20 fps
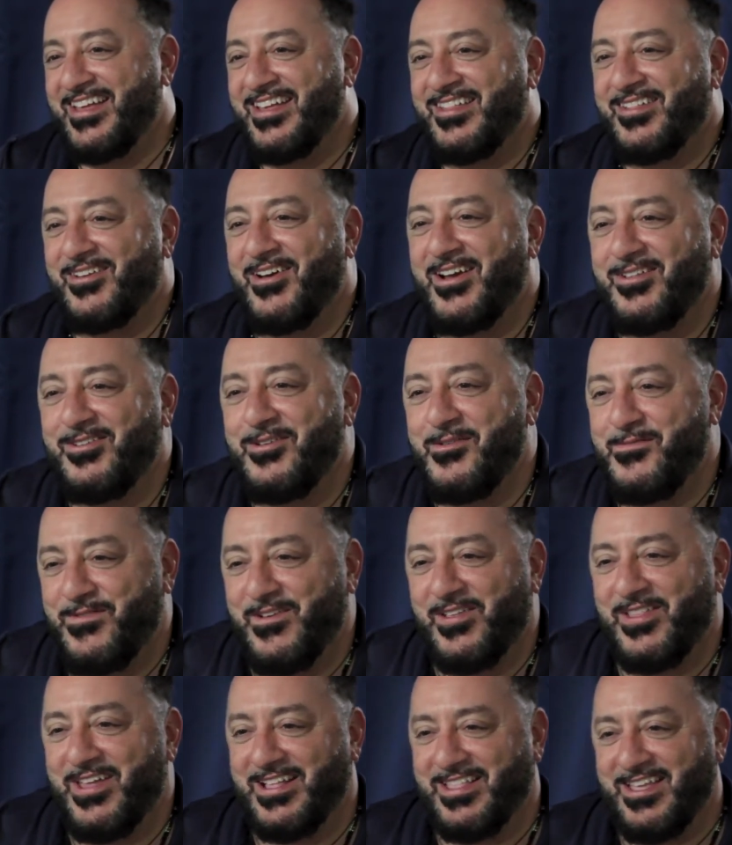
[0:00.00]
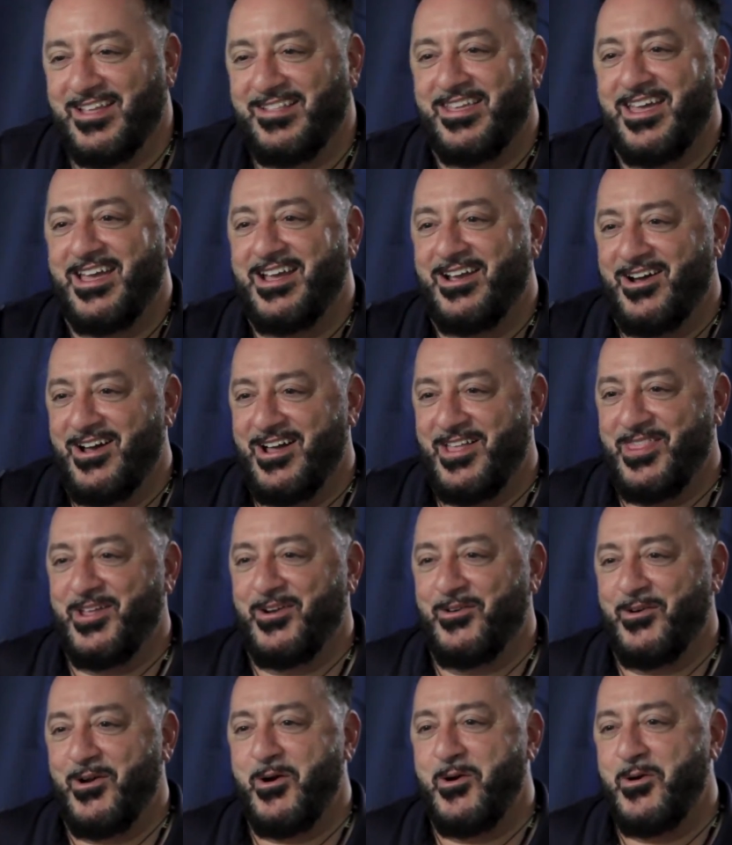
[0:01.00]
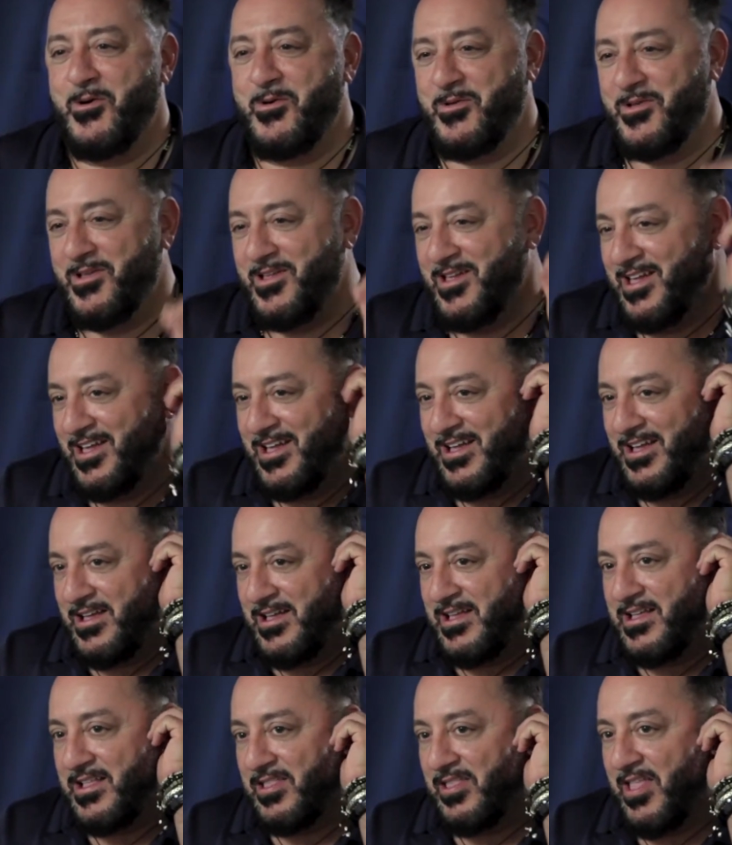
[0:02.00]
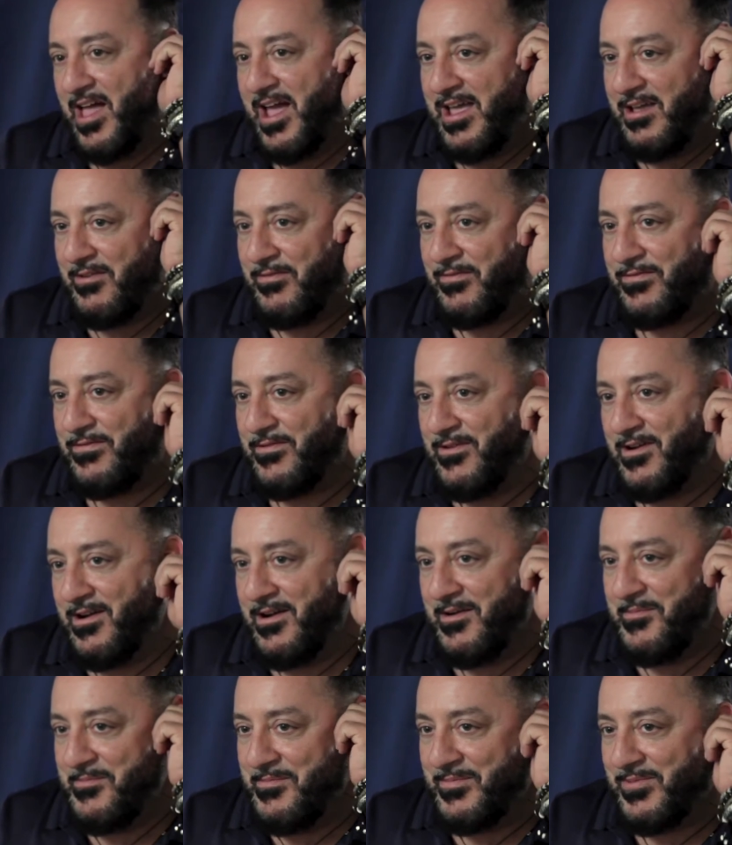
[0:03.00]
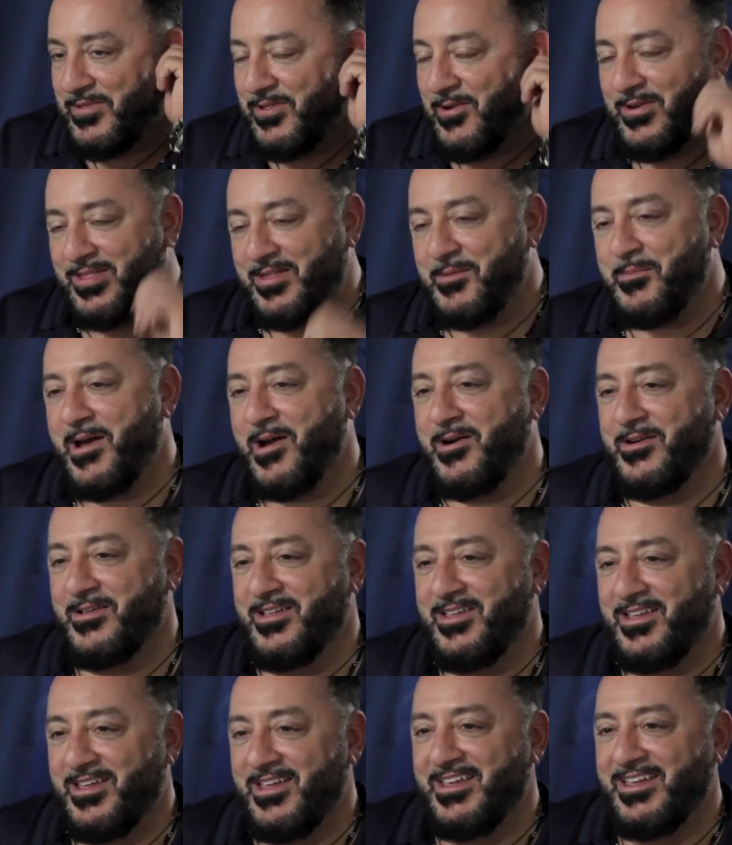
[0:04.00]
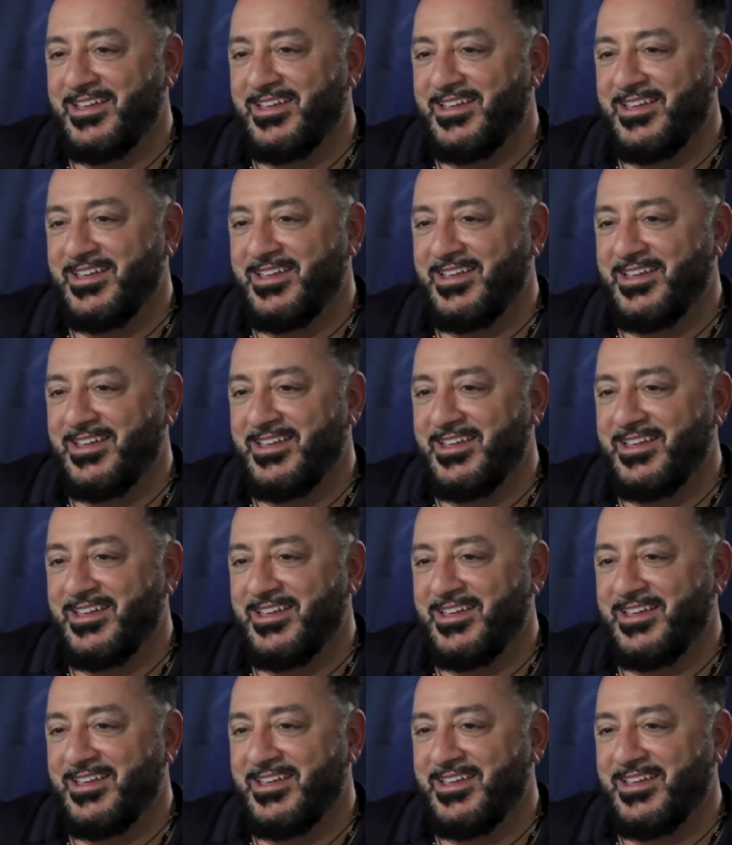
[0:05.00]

So I do feel like they take on their own life. Um, so it's about,